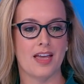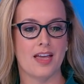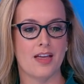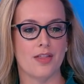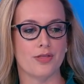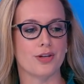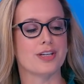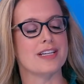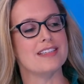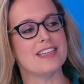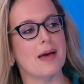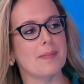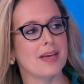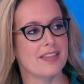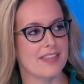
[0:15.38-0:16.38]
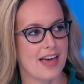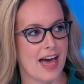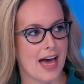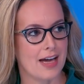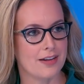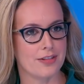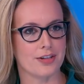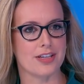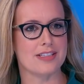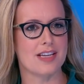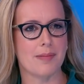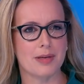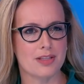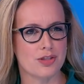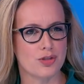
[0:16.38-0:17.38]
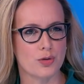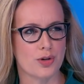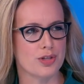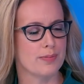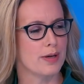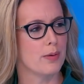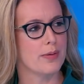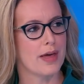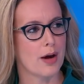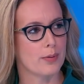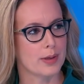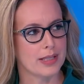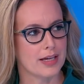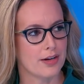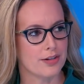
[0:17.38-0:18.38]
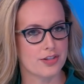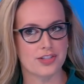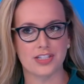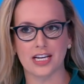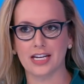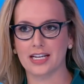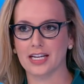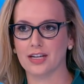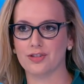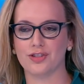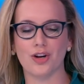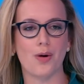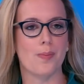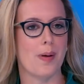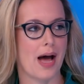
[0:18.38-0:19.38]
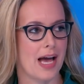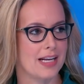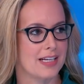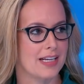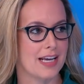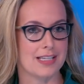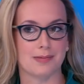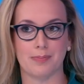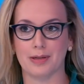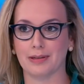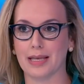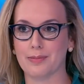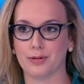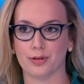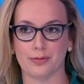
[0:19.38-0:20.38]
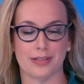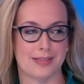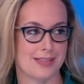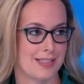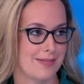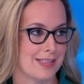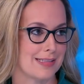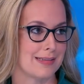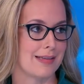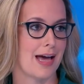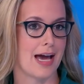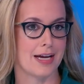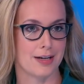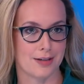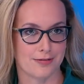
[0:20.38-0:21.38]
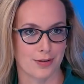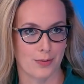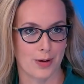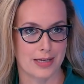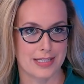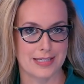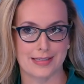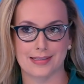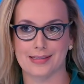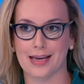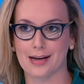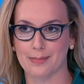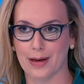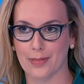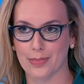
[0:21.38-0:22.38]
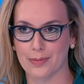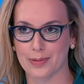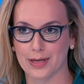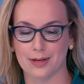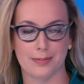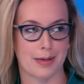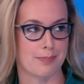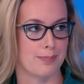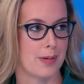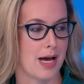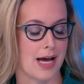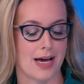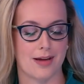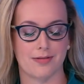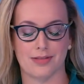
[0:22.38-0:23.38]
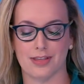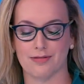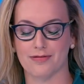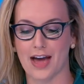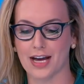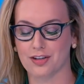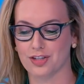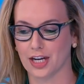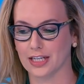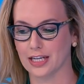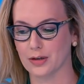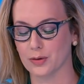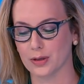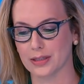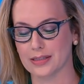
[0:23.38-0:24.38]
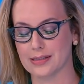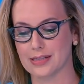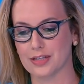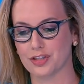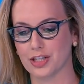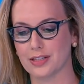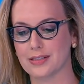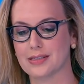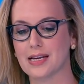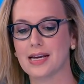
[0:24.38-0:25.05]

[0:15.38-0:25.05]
They're condemning that. They're condemning this Georgia bill without really understanding it. Joe Biden has been labeled a recidivist liar for what he has said about the bill by the fact-checking organizations.